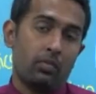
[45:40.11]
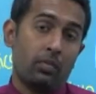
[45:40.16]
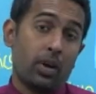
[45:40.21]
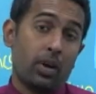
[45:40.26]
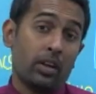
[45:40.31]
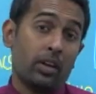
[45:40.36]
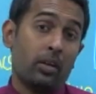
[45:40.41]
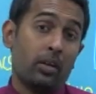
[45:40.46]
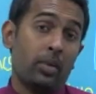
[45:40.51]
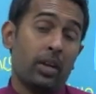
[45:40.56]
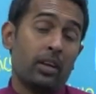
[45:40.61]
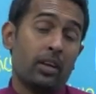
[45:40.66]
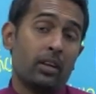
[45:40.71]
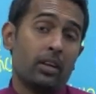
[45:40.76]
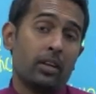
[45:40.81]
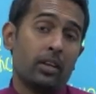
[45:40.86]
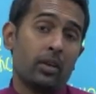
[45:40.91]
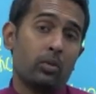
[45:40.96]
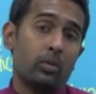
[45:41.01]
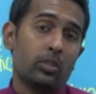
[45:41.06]

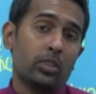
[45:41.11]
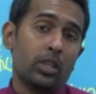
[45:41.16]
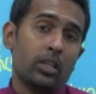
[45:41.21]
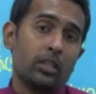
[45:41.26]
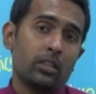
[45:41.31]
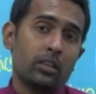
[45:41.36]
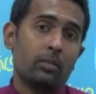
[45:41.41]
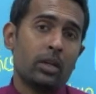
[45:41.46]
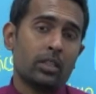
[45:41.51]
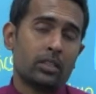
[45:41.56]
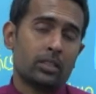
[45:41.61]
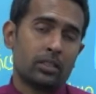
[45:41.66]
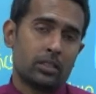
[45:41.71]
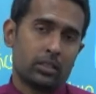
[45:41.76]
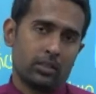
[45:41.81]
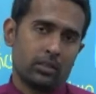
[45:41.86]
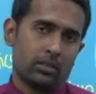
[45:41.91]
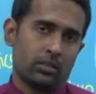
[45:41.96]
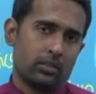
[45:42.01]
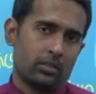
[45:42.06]
fundamental QC is a
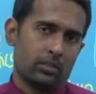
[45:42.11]
must.